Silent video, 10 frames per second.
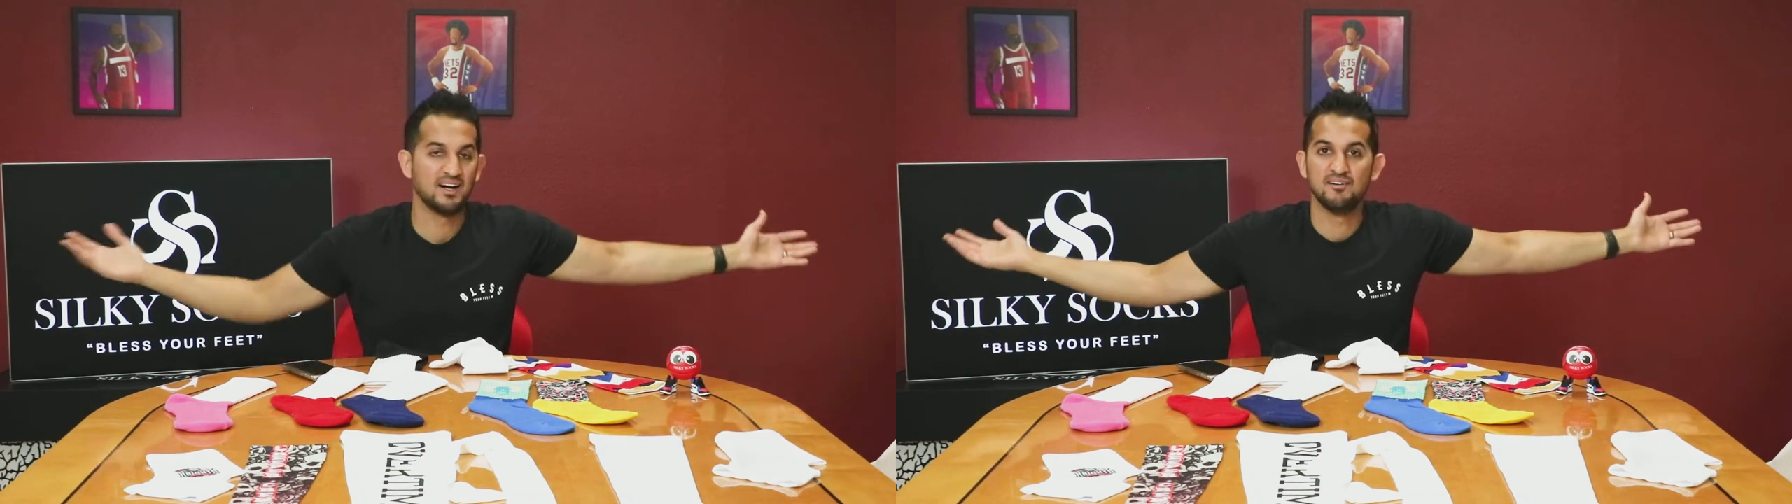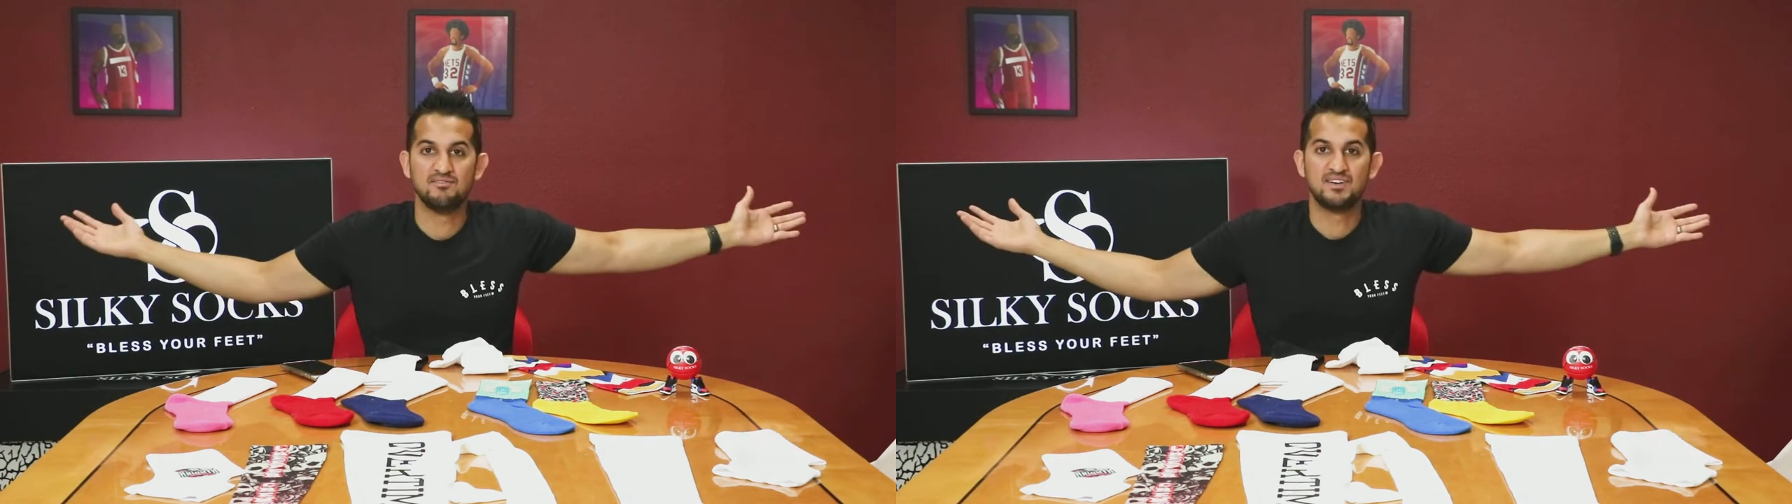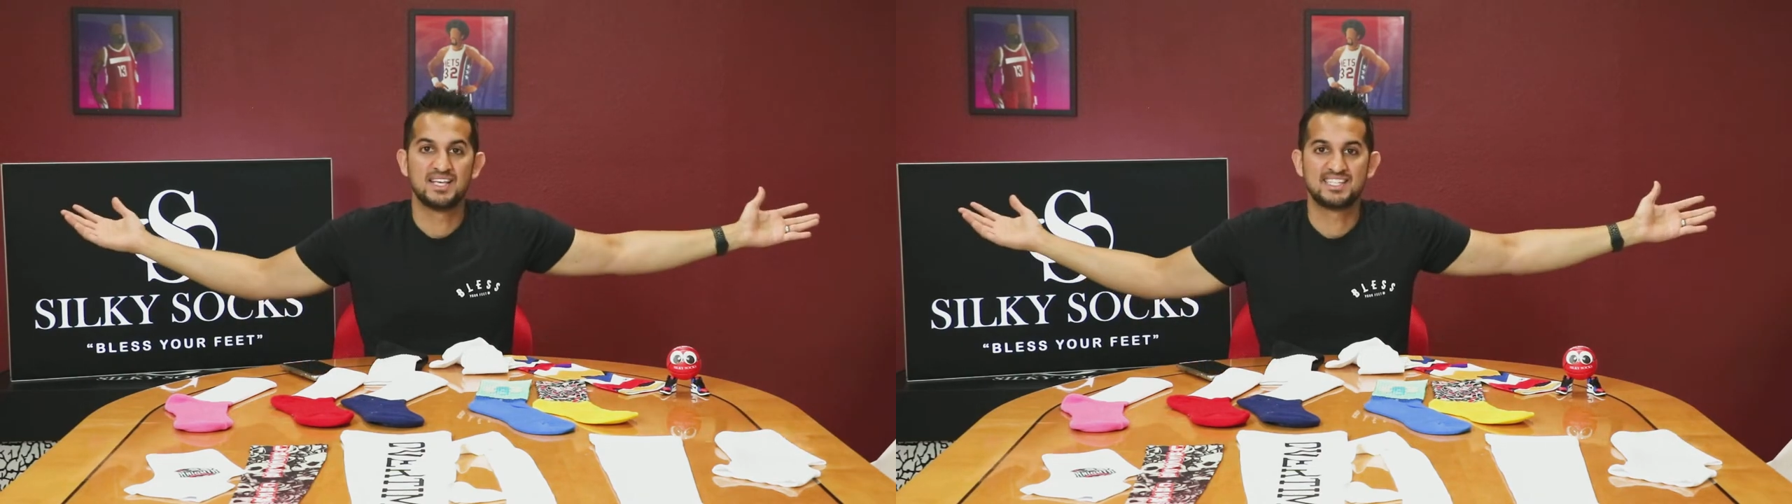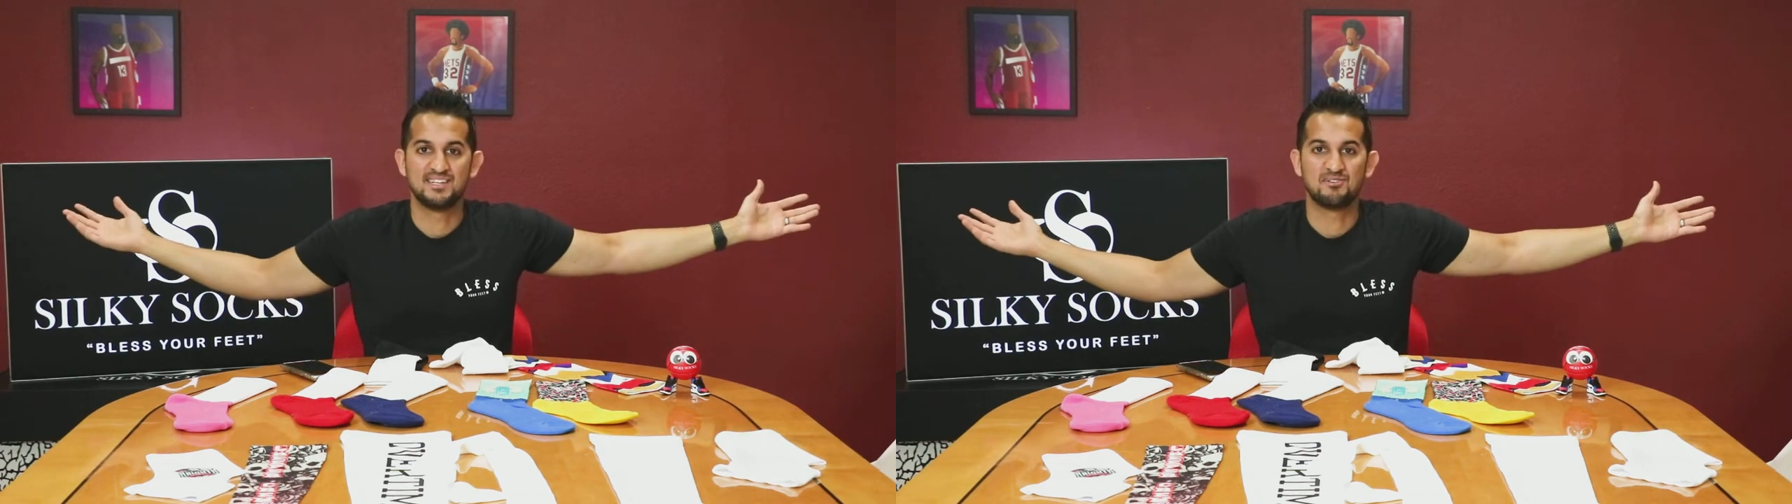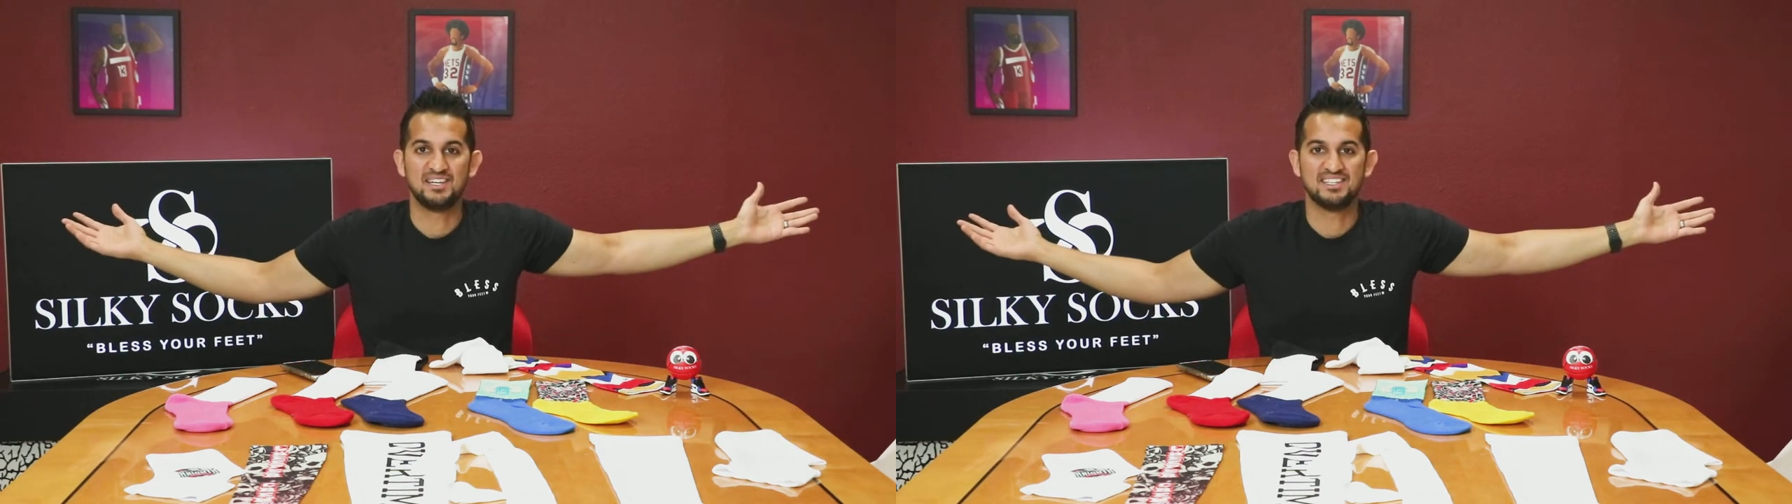of
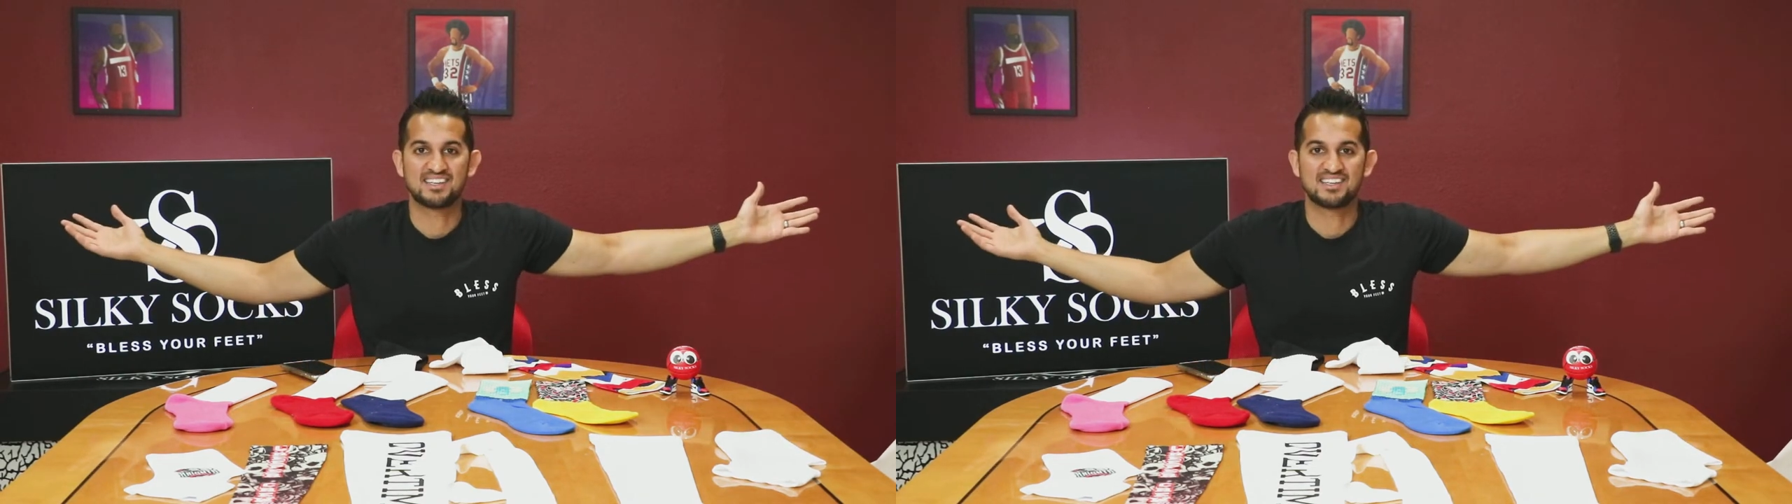Silky